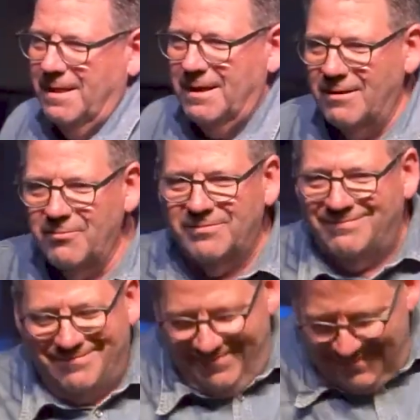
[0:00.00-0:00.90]
And,
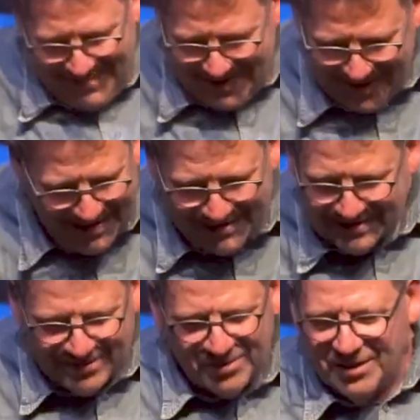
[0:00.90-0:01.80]
and
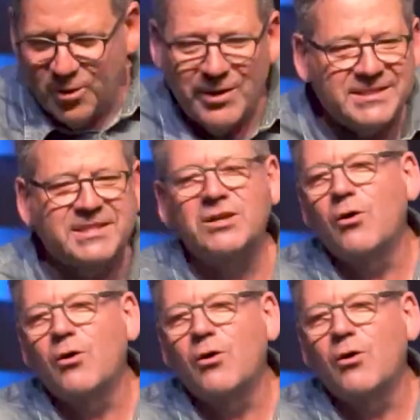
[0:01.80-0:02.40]
it's, the question